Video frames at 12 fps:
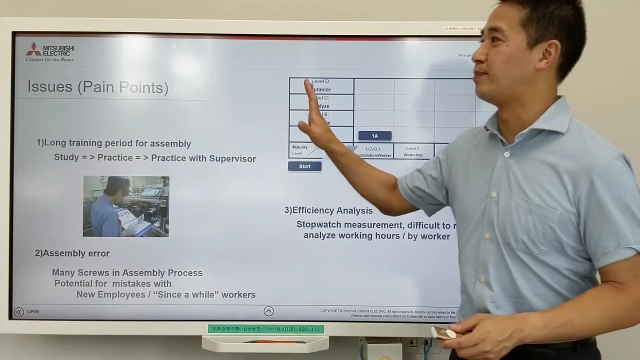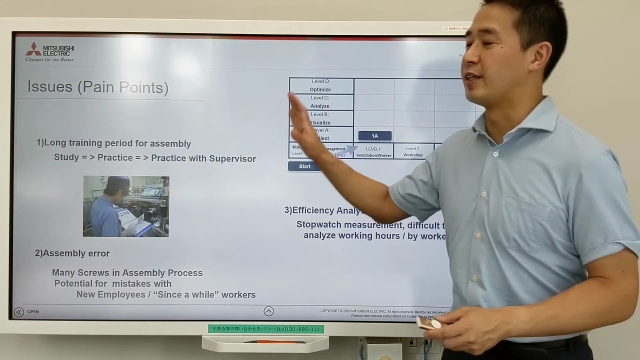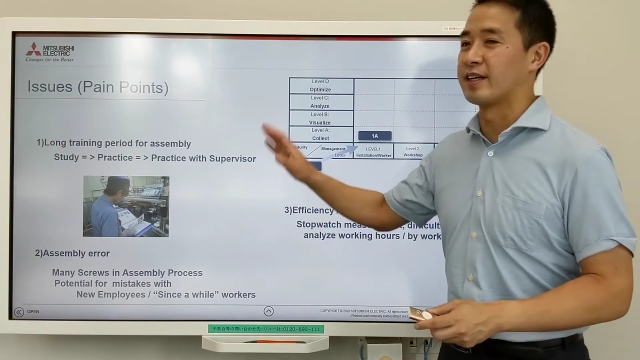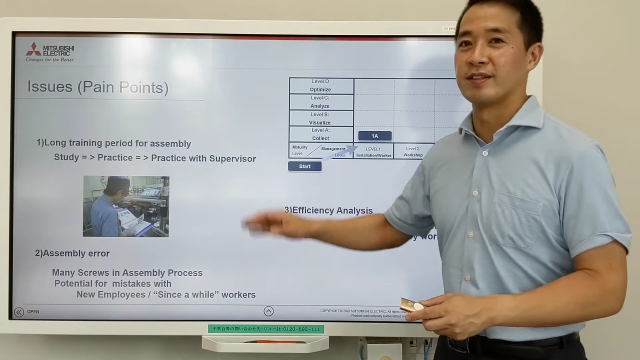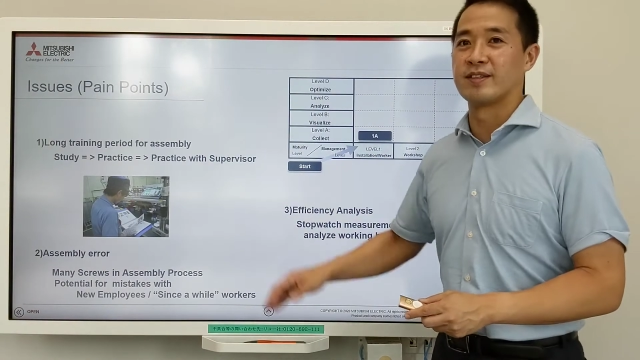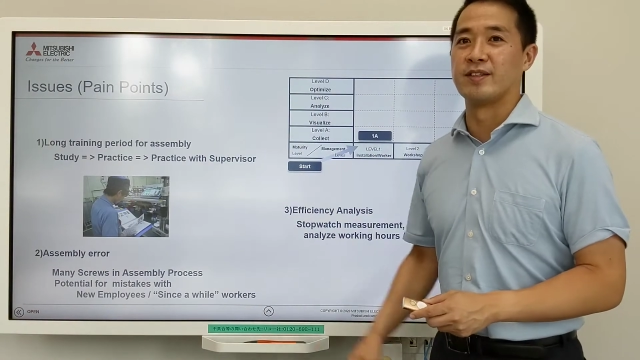
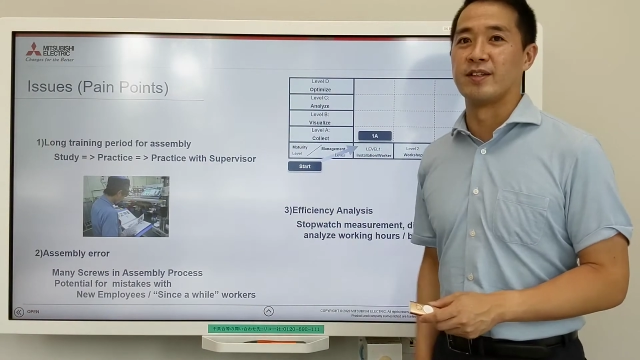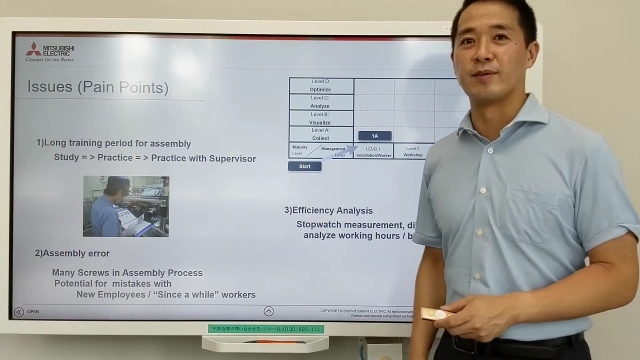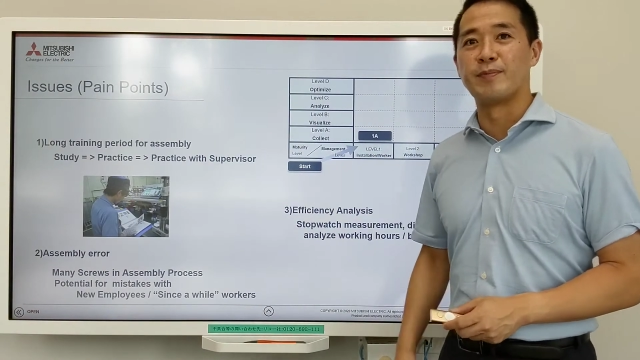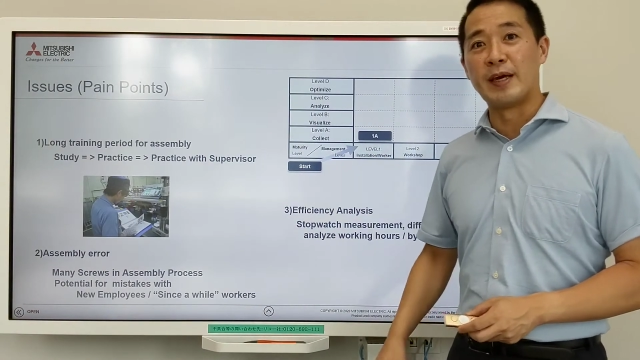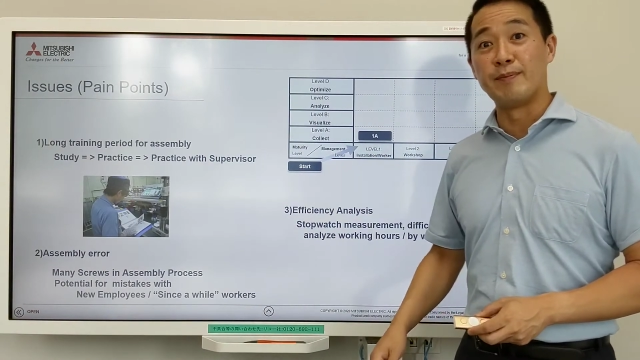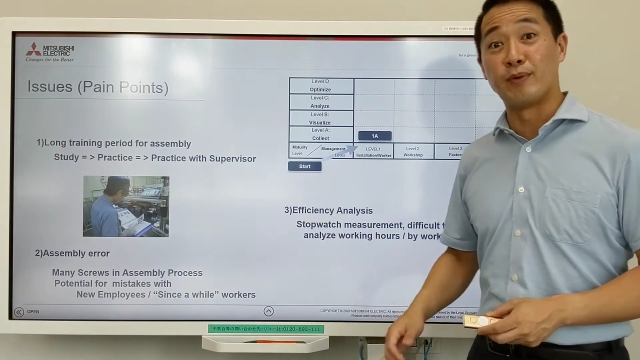because you know
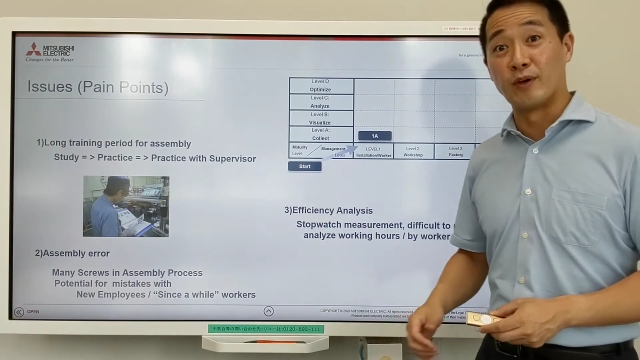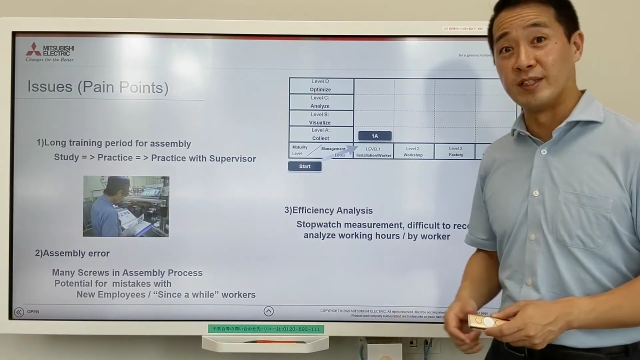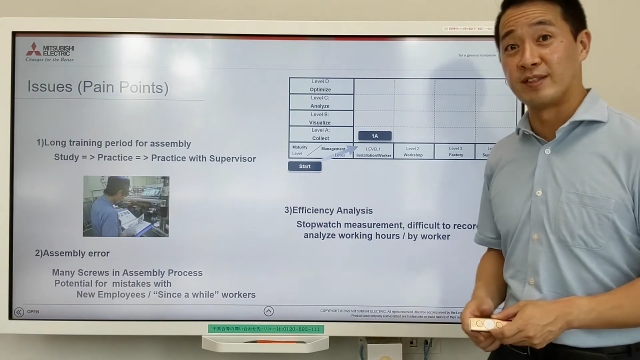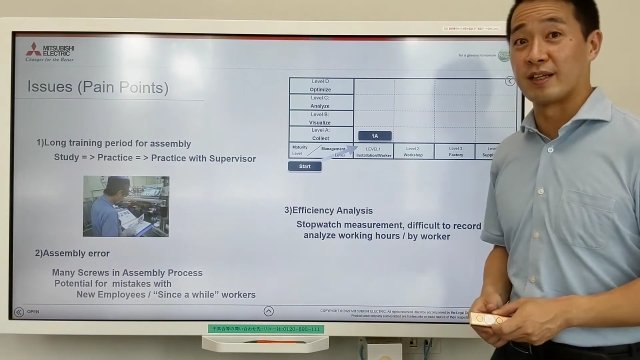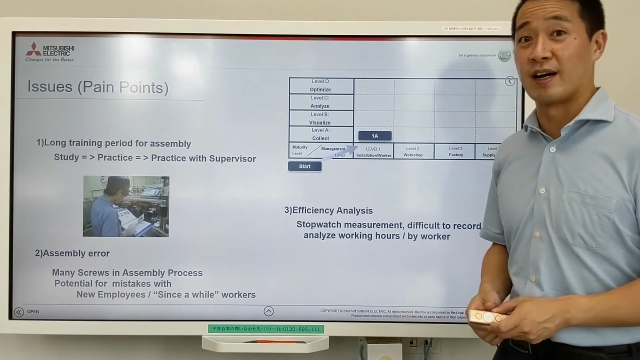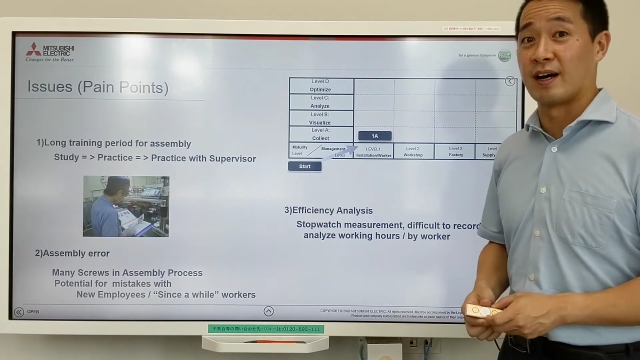the pain
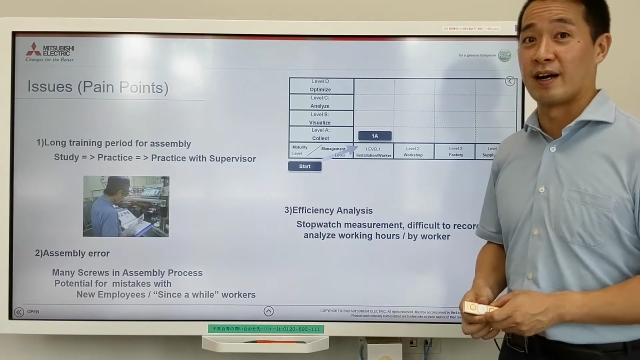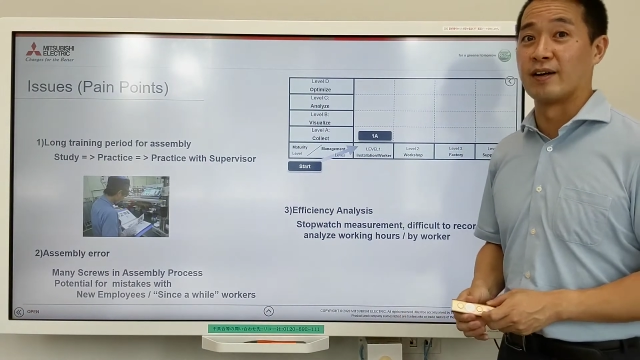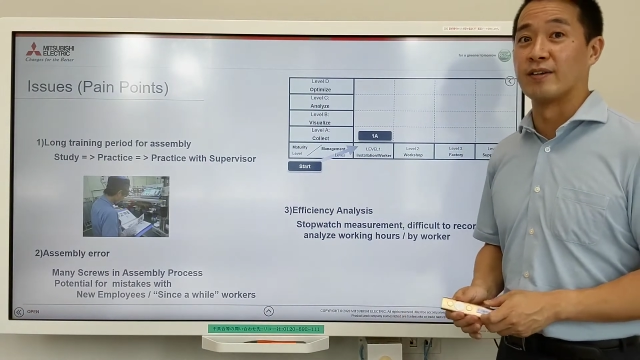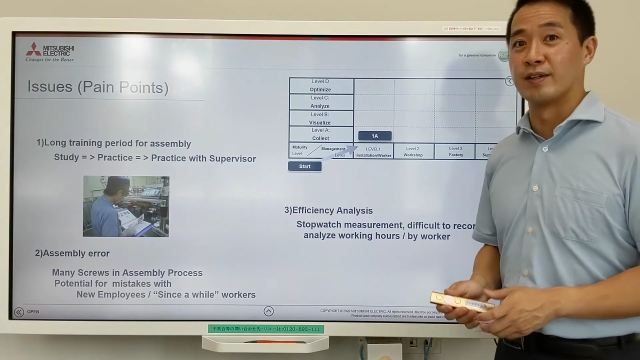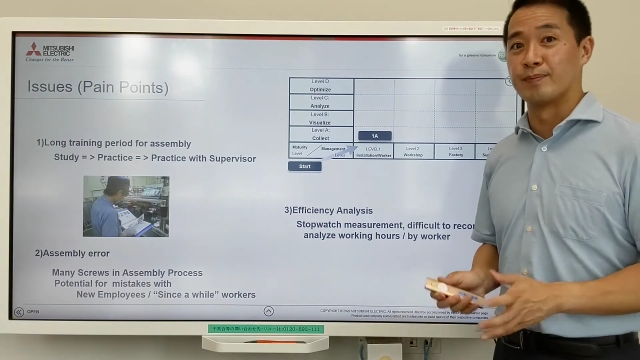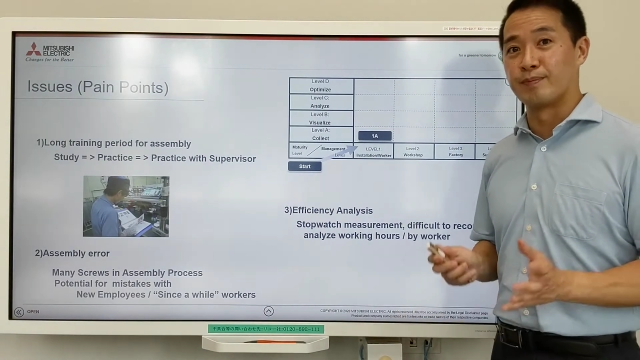points
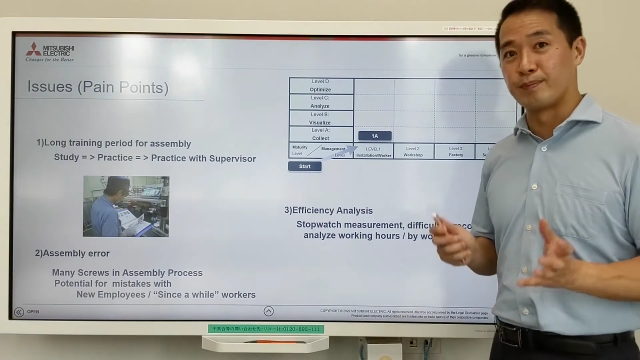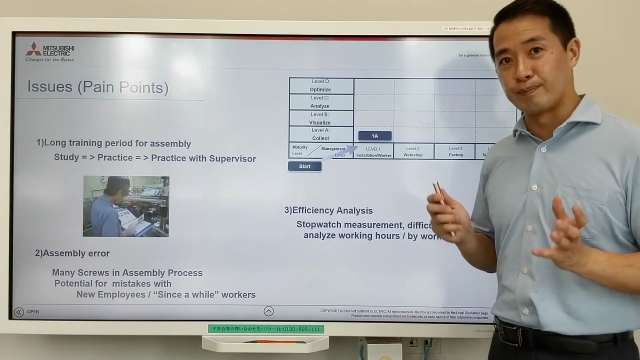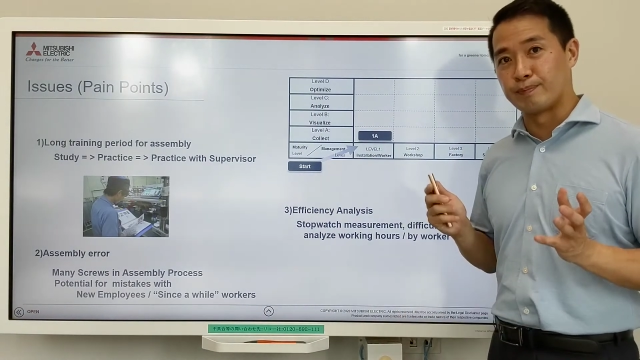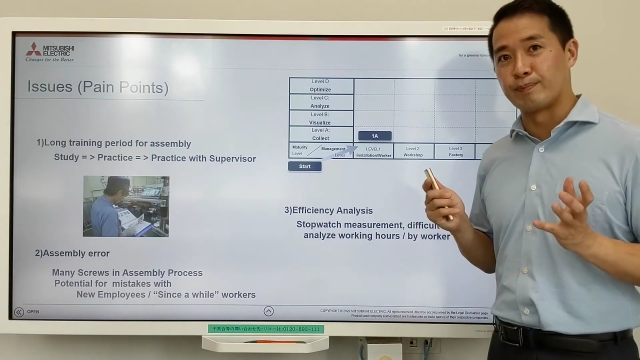are the